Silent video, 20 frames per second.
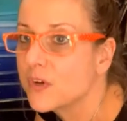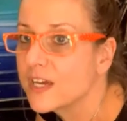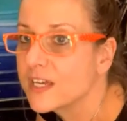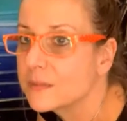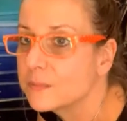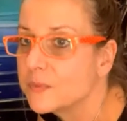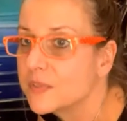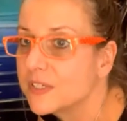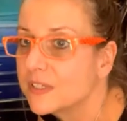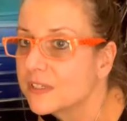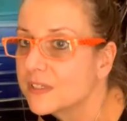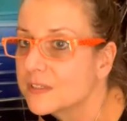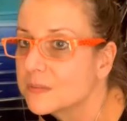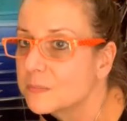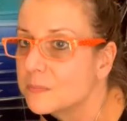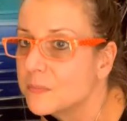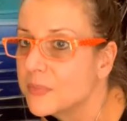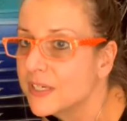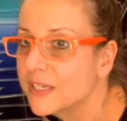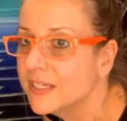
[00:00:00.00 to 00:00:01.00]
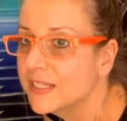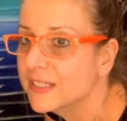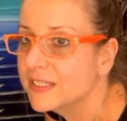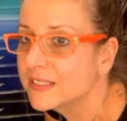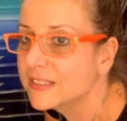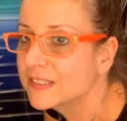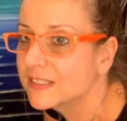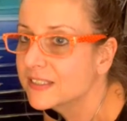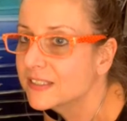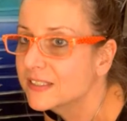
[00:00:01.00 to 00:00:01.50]
wiping it
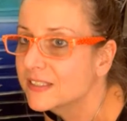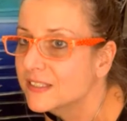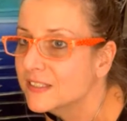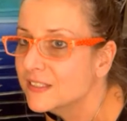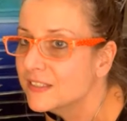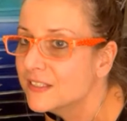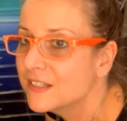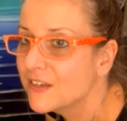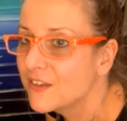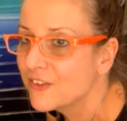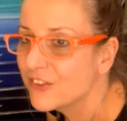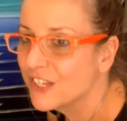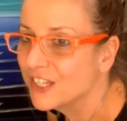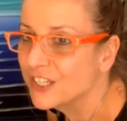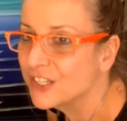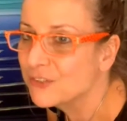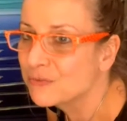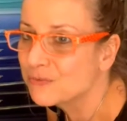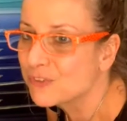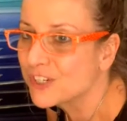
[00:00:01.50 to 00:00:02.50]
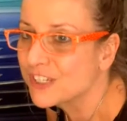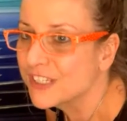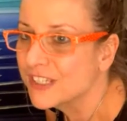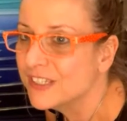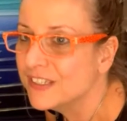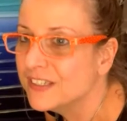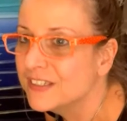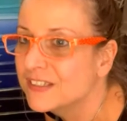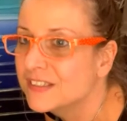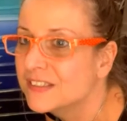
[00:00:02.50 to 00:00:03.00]
back. Thank you,
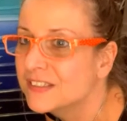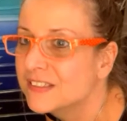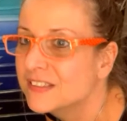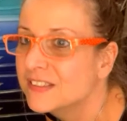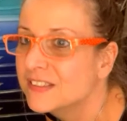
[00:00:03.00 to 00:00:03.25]
Ronnie.